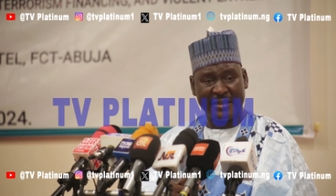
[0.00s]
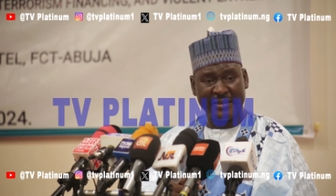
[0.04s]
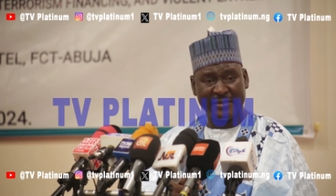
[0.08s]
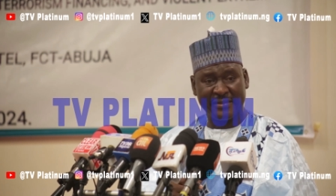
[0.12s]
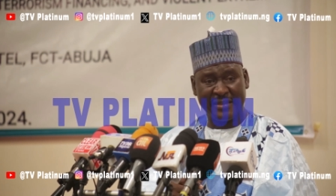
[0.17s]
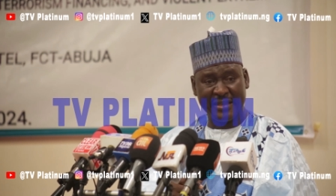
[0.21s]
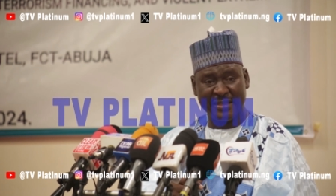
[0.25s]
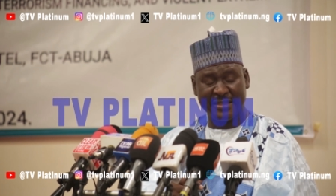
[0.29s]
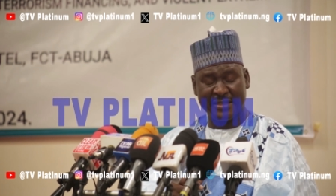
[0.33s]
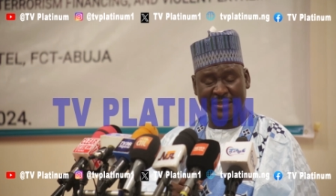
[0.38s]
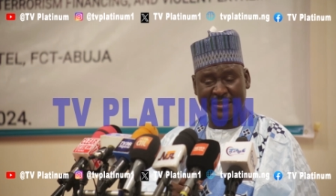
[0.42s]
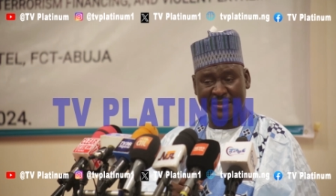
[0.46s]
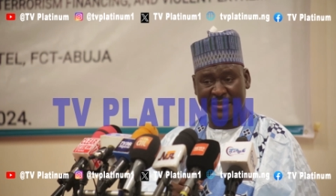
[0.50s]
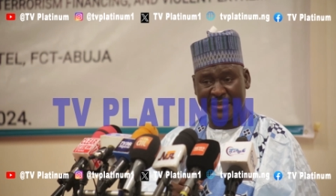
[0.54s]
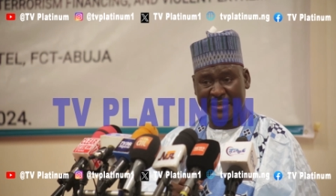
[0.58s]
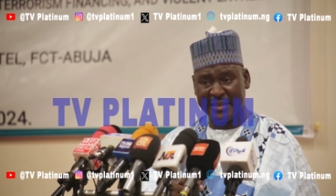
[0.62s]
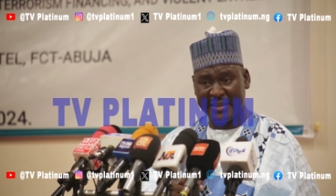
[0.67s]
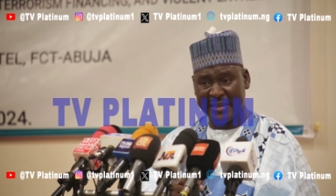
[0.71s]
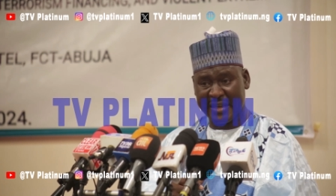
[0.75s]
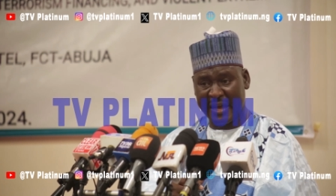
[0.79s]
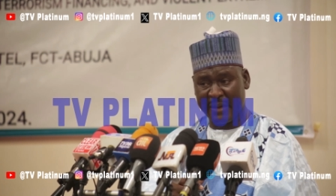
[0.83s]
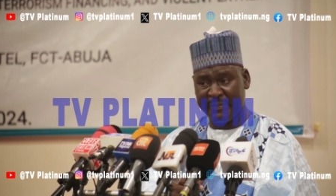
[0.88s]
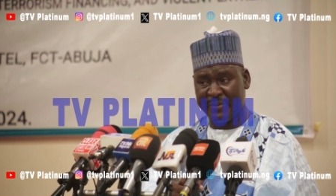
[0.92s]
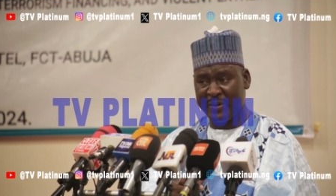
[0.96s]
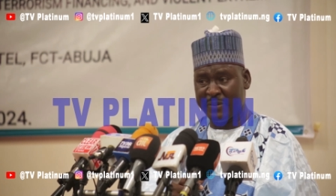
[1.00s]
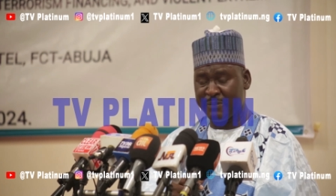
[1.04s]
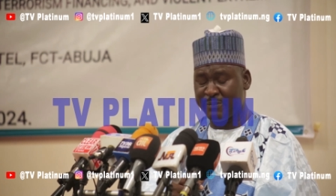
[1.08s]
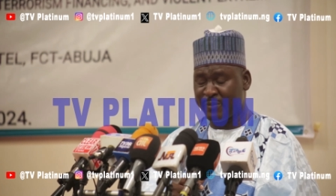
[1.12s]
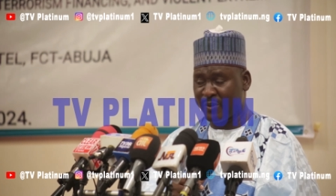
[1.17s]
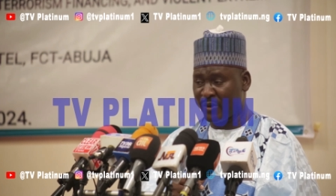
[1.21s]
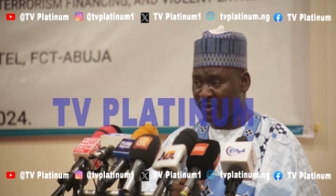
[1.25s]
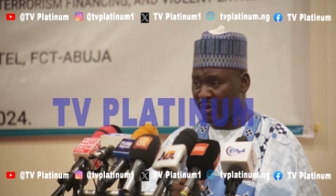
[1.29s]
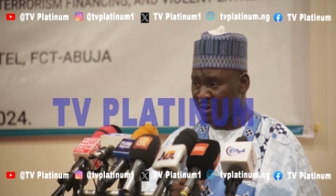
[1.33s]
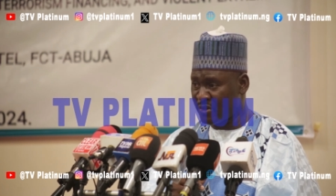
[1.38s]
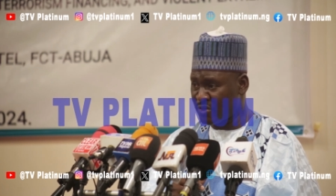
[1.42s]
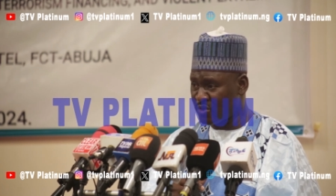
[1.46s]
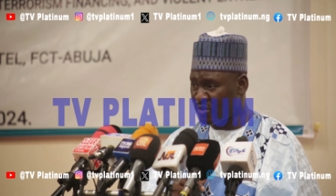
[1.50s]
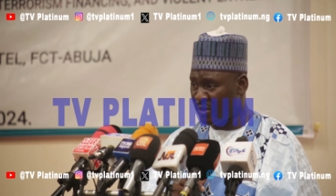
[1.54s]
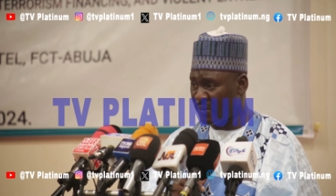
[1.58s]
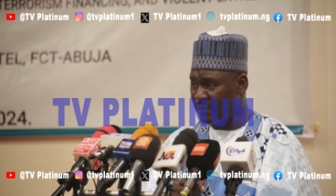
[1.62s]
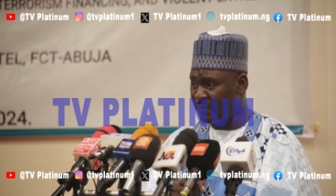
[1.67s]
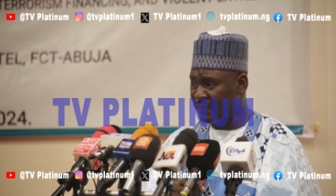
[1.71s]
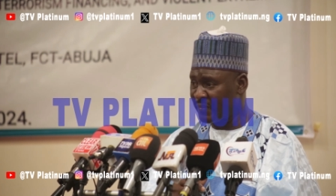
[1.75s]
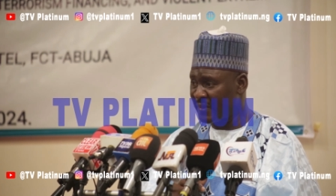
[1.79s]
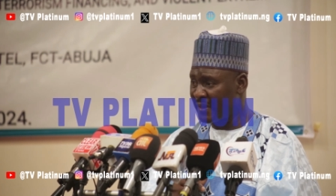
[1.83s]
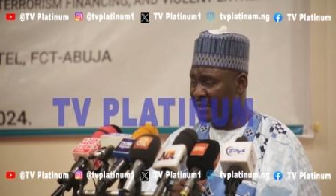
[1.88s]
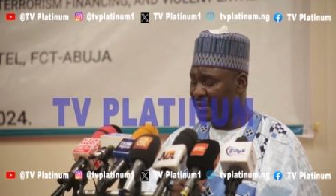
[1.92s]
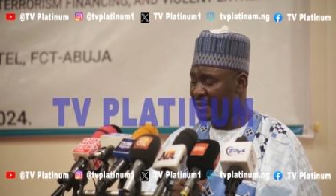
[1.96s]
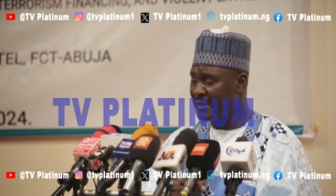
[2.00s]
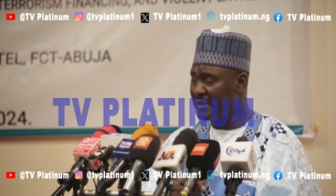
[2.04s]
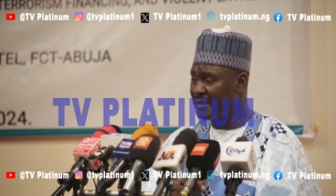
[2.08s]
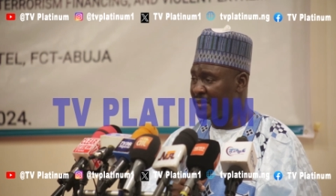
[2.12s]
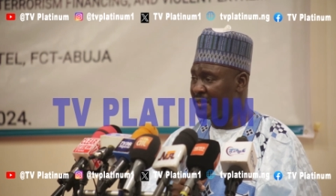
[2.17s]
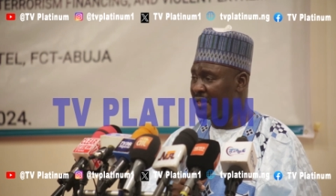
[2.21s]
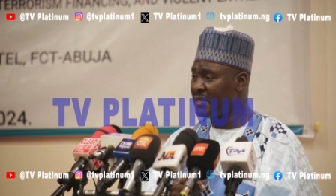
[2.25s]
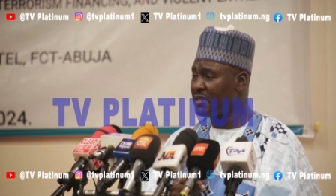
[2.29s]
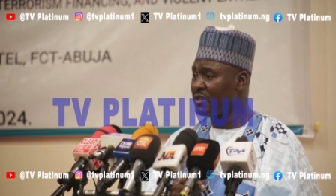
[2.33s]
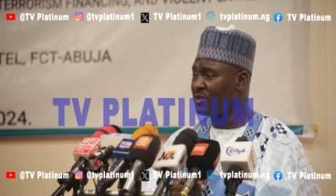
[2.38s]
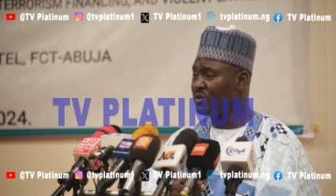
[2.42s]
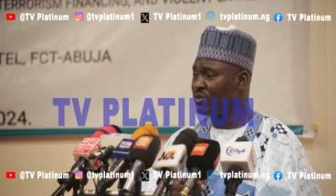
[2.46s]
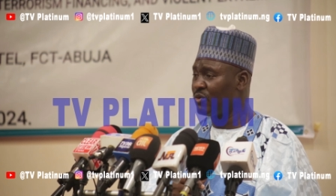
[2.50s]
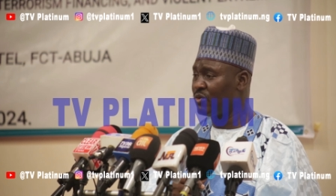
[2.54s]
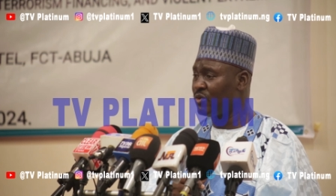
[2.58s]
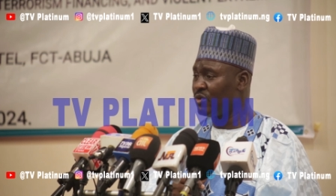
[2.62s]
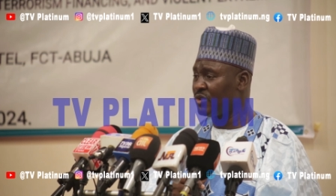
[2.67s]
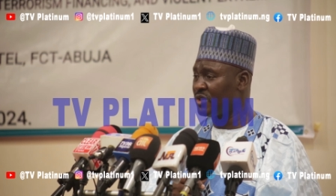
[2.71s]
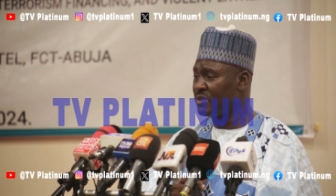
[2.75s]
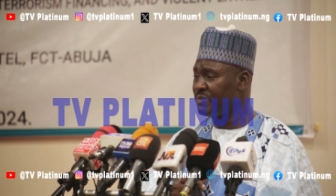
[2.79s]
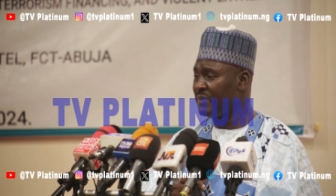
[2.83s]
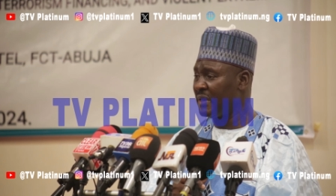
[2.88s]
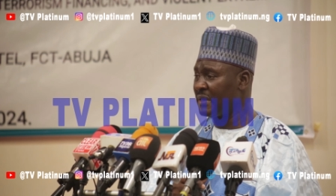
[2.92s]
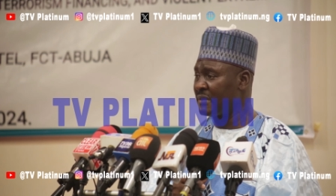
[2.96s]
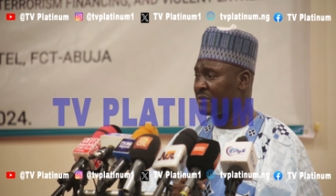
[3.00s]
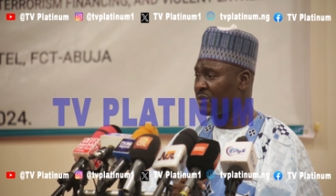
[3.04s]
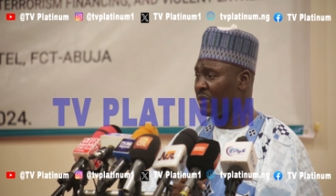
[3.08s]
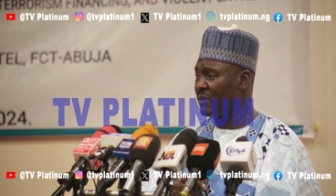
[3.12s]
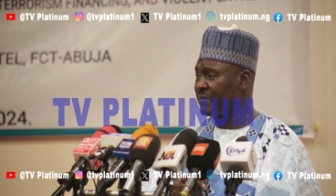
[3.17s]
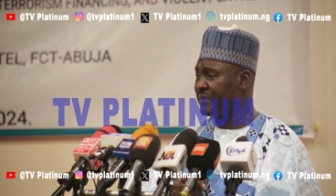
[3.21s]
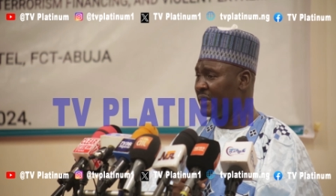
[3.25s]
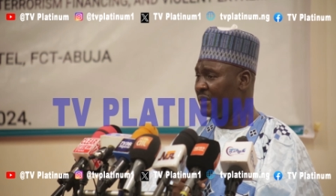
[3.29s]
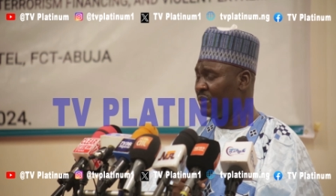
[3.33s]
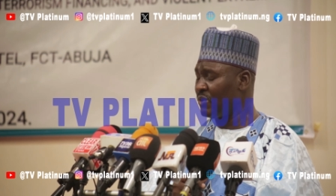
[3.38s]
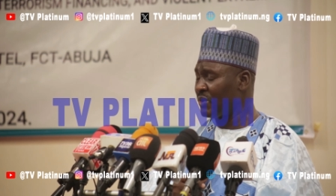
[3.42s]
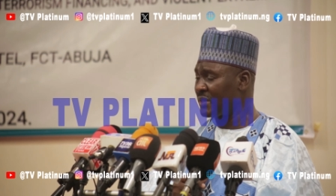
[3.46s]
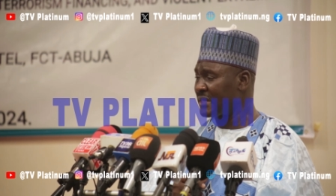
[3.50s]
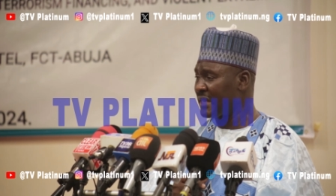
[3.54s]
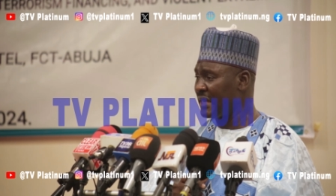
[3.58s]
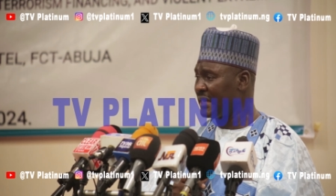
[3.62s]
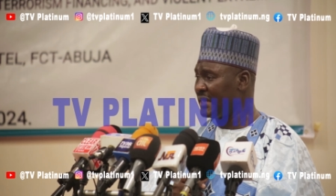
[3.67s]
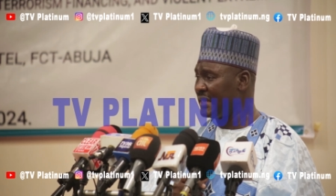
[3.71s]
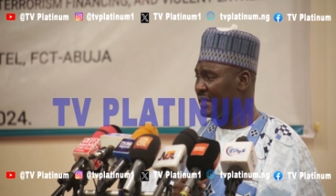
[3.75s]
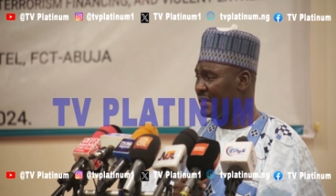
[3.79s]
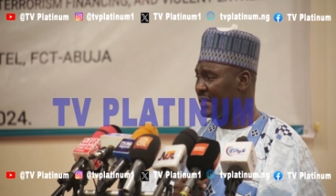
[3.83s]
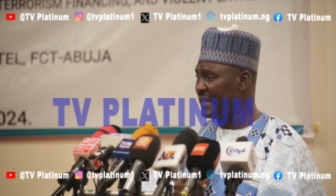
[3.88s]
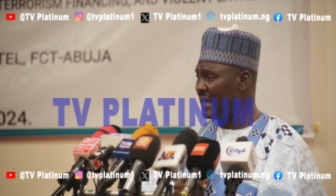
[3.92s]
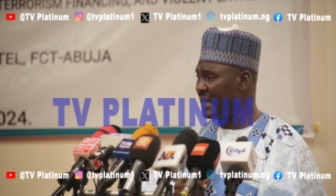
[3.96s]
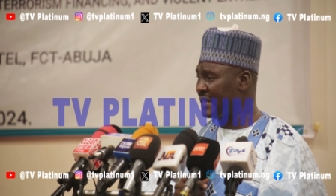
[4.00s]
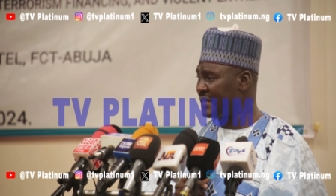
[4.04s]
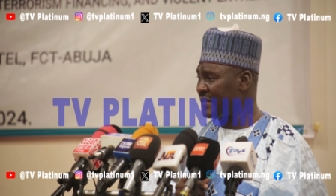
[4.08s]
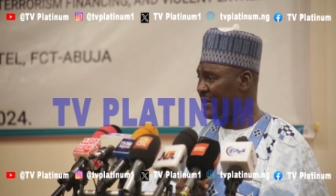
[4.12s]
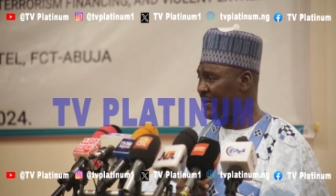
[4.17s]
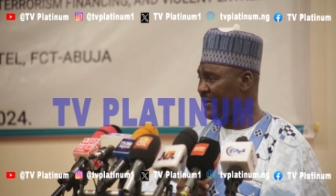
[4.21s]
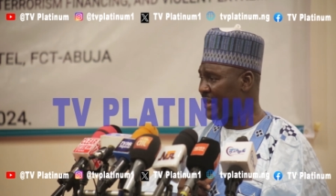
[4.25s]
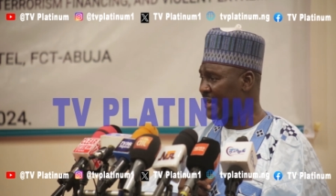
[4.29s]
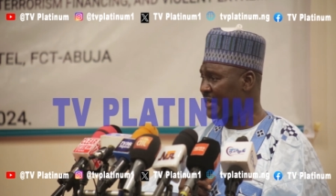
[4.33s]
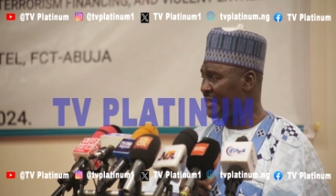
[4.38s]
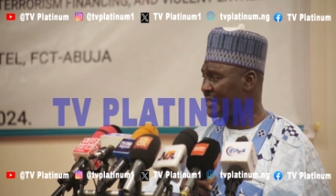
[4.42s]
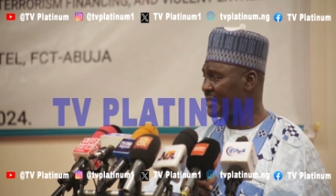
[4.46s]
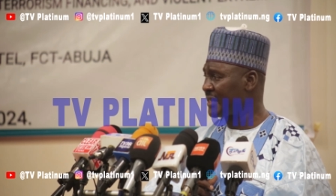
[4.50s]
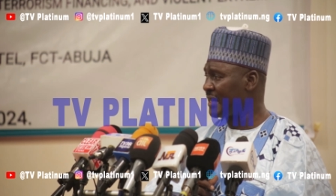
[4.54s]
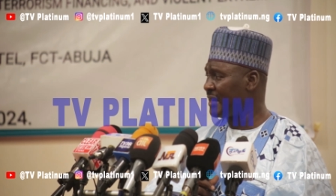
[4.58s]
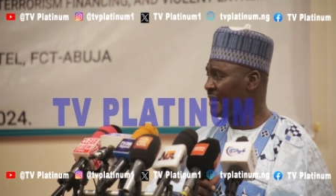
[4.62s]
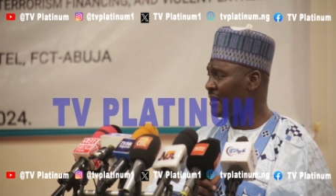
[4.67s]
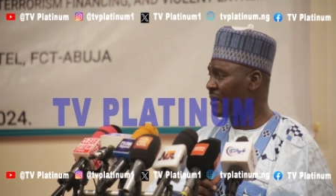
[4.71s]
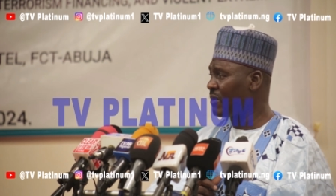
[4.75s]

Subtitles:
this kidnapping for ransom, this recruitment of innocent Nigerians